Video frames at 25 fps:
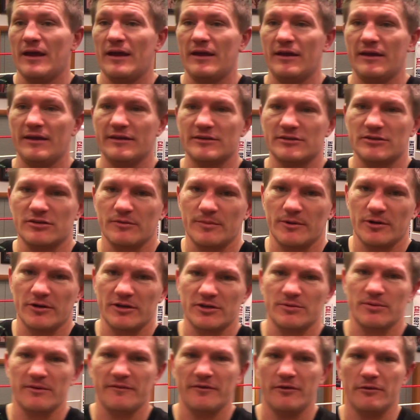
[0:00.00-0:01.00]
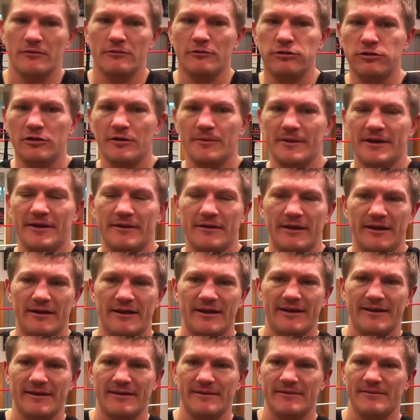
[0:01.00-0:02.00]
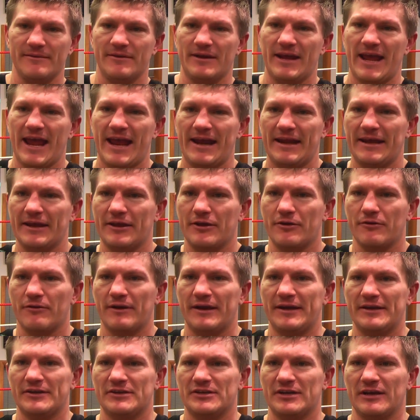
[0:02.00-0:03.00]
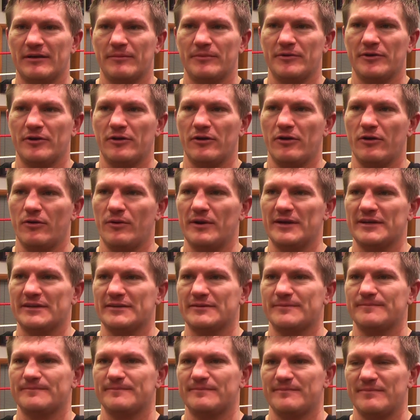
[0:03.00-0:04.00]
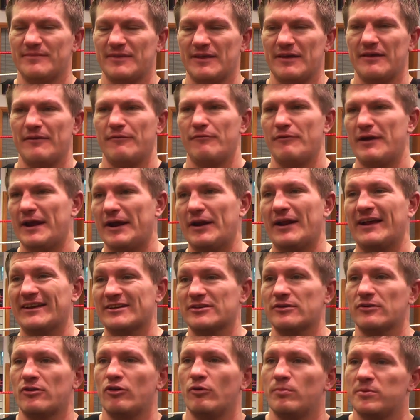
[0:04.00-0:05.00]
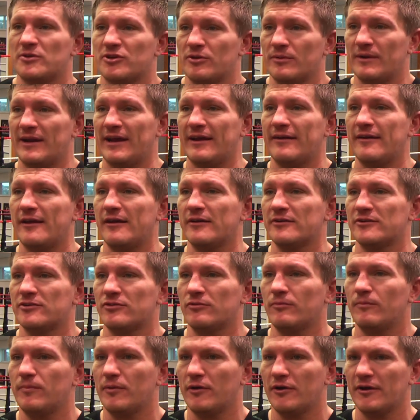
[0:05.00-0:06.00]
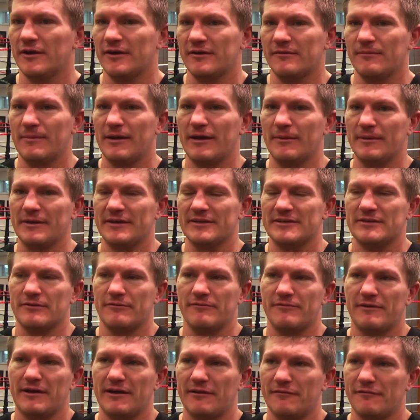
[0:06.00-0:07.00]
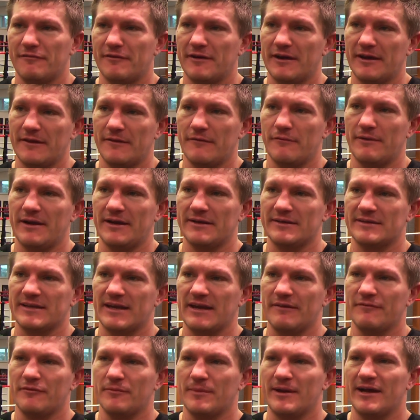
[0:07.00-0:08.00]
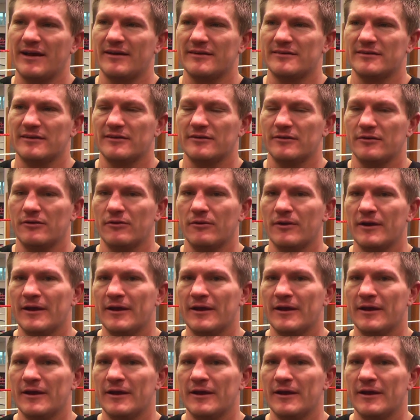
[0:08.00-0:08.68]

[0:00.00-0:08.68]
It is, to be honest with you. I mean, like any great champion, always the reign has to come to an end at some point, and maybe it's the right fight at the right time for Martin.